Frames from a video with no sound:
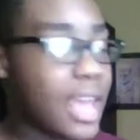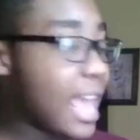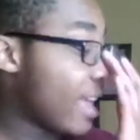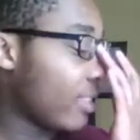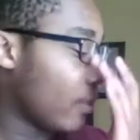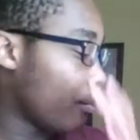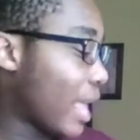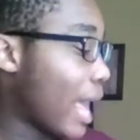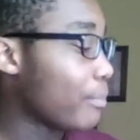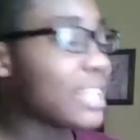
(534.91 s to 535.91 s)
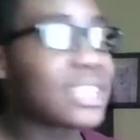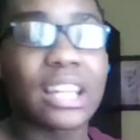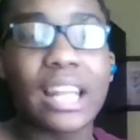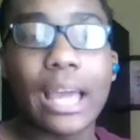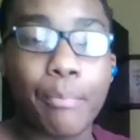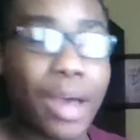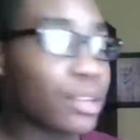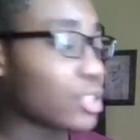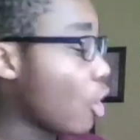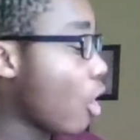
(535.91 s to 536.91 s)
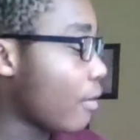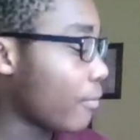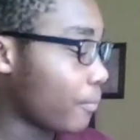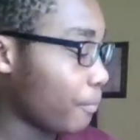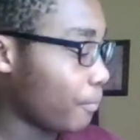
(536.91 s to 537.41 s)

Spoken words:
and that makes the light bounce off